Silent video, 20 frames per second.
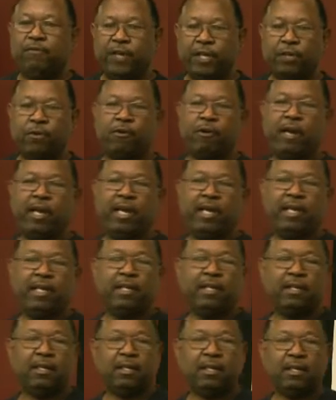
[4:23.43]
5th
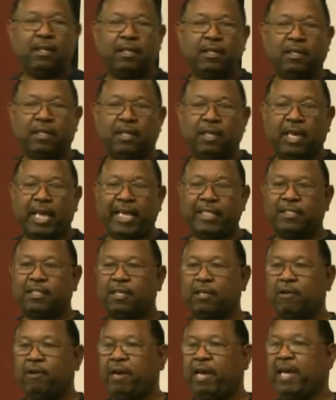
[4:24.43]
grade.
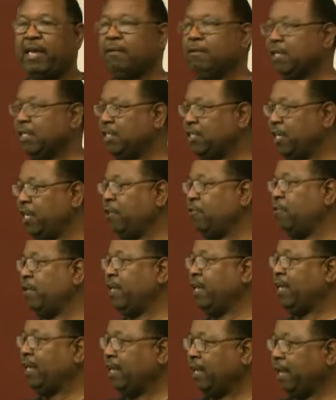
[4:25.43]
That's the grade
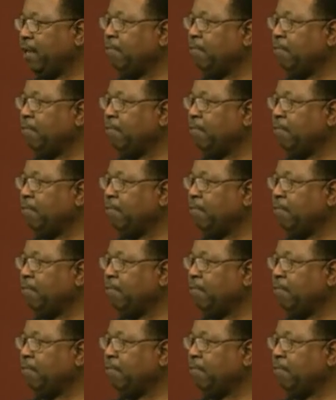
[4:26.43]
generally